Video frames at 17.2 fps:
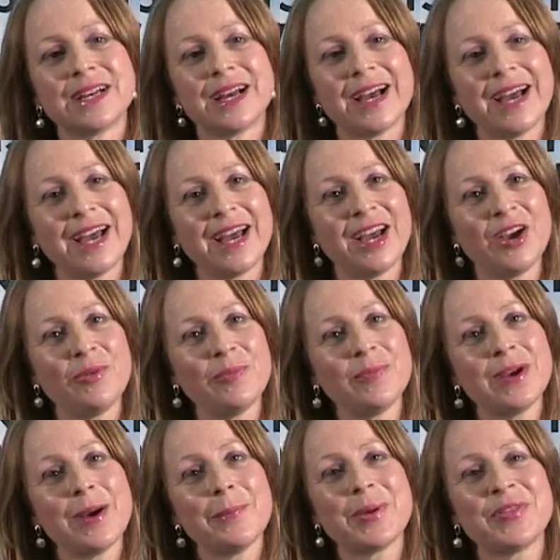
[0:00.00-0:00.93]

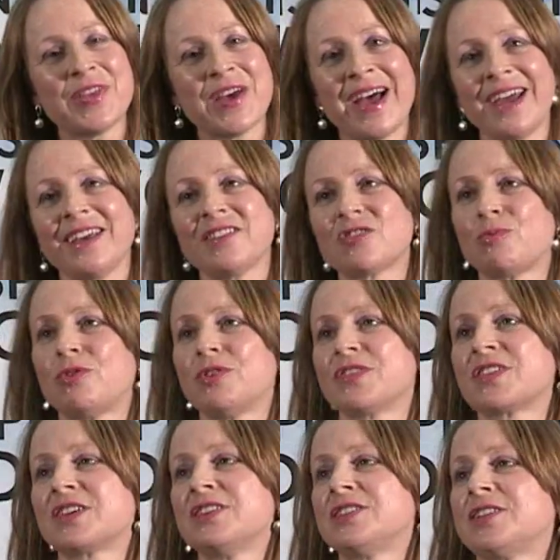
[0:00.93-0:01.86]
But that is what
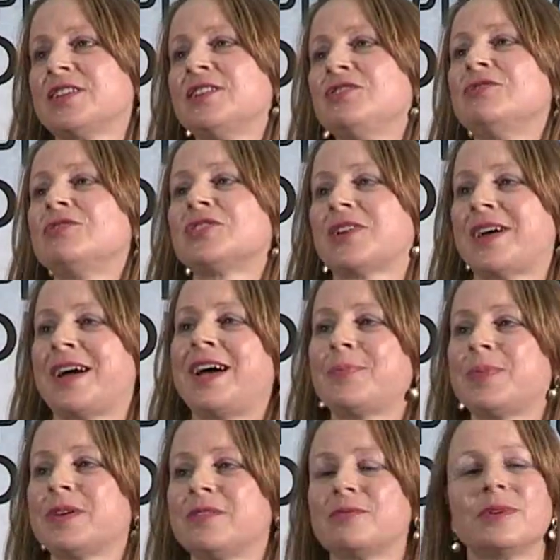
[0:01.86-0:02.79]
has continued to
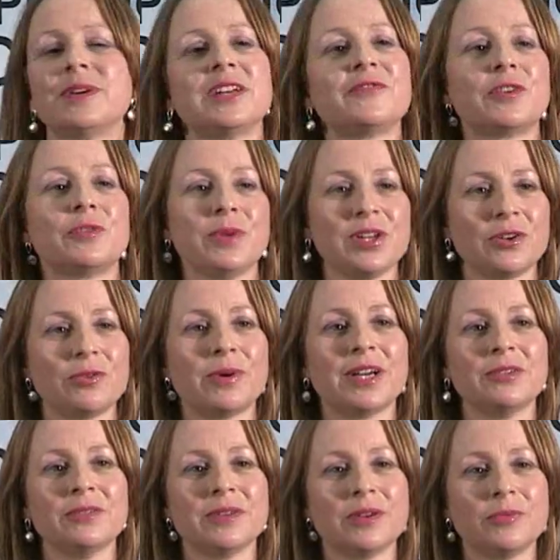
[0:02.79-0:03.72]
happen whenever we go
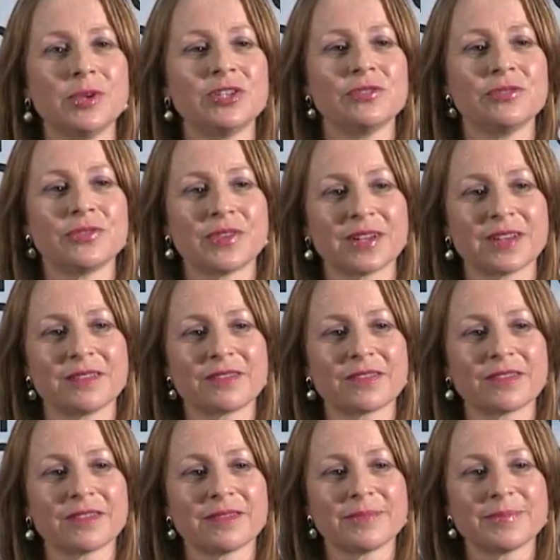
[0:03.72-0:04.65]
out and we do
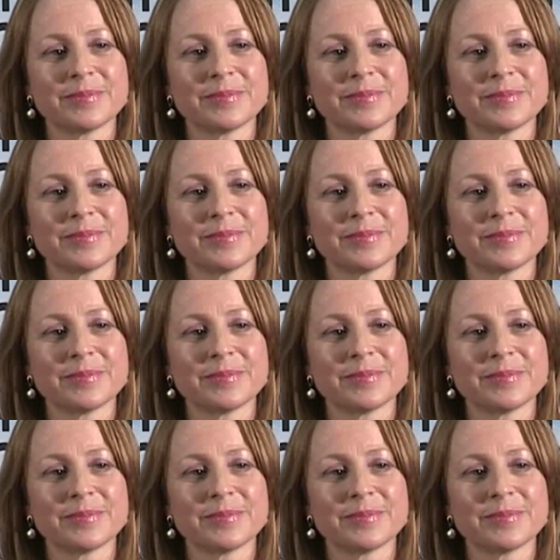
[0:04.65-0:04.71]
things.